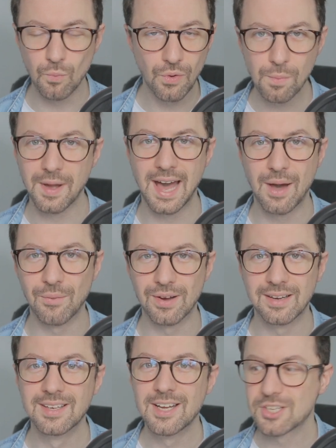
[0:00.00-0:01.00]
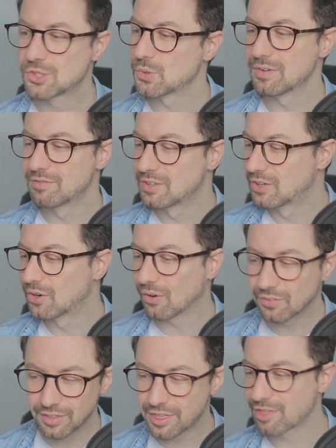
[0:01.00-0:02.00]
willpower to have
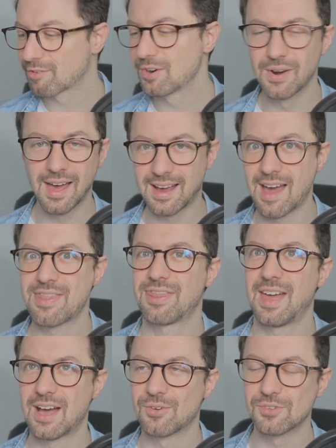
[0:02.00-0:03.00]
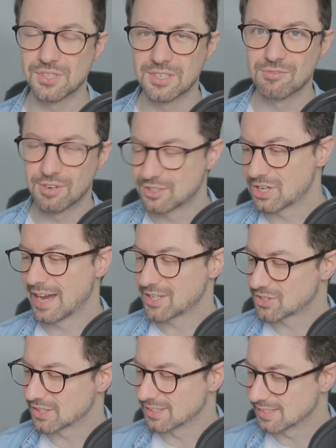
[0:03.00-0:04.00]
gone through like a thousand
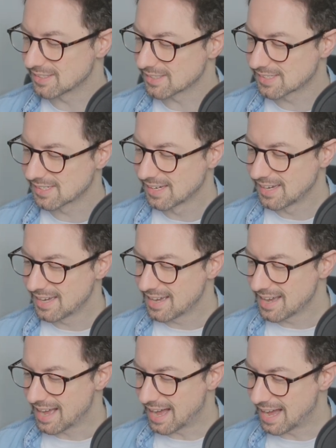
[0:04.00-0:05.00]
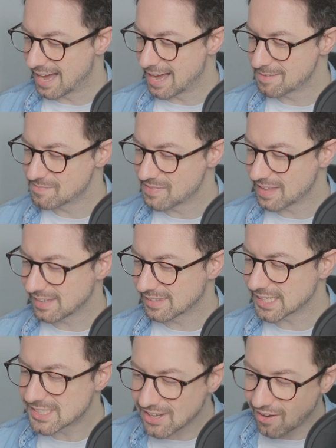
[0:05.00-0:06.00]
rejections. Um,
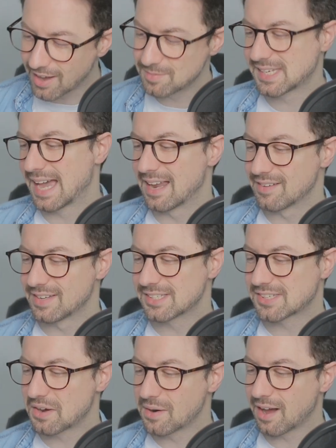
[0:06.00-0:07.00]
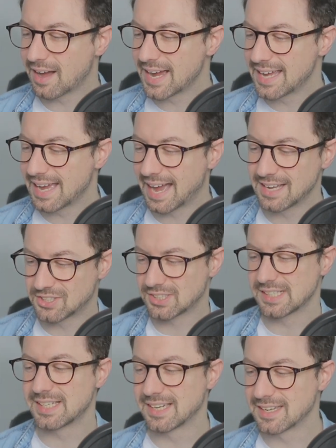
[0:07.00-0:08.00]
the time scale of it. So I
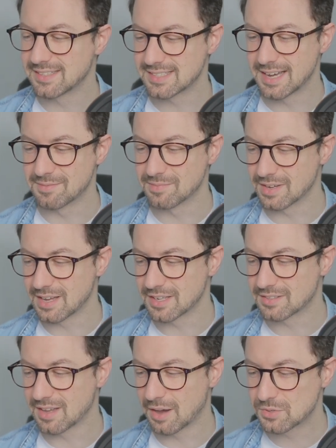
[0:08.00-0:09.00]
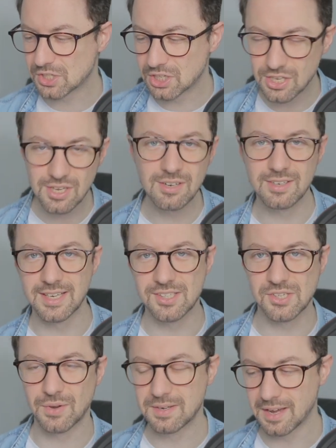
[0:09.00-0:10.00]
actually had, um, I, I was curious.
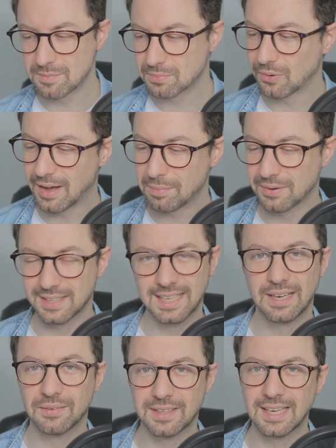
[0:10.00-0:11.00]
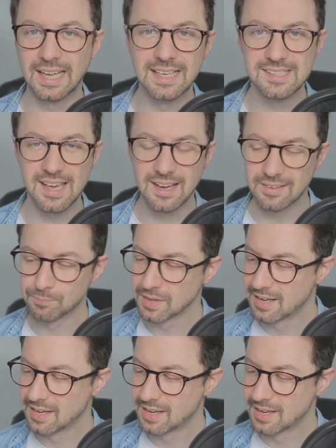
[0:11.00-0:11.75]
So I'd, I'd brought up on a calculator.